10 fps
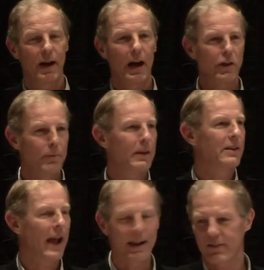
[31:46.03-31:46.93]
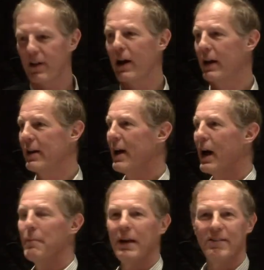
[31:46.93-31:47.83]
I should be taxed on
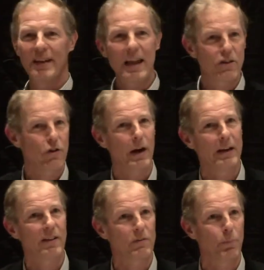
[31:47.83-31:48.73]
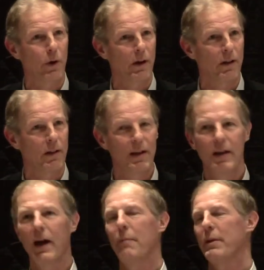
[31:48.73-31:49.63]
how much nature I despoil,
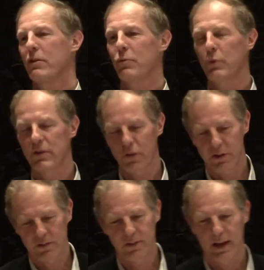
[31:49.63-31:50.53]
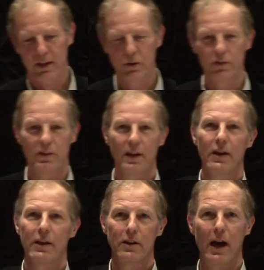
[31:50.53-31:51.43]
how much resources I used,
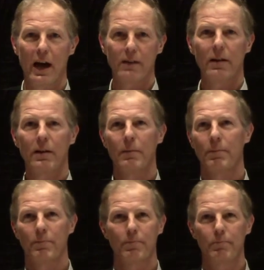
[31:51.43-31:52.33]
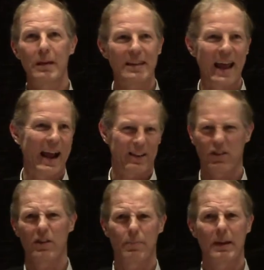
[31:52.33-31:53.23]
not be taxed
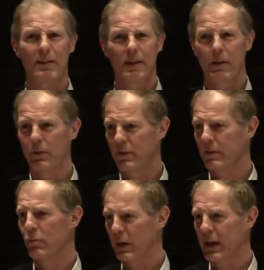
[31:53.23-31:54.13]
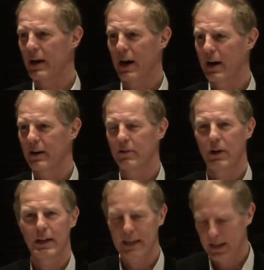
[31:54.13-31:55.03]
just because I was working hard and
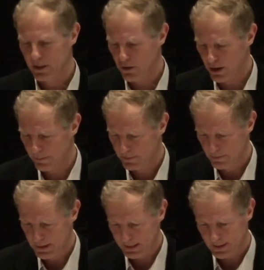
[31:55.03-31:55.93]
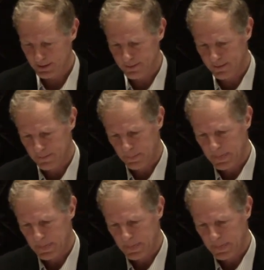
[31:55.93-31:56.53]
tried to get a job. It's ridiculous.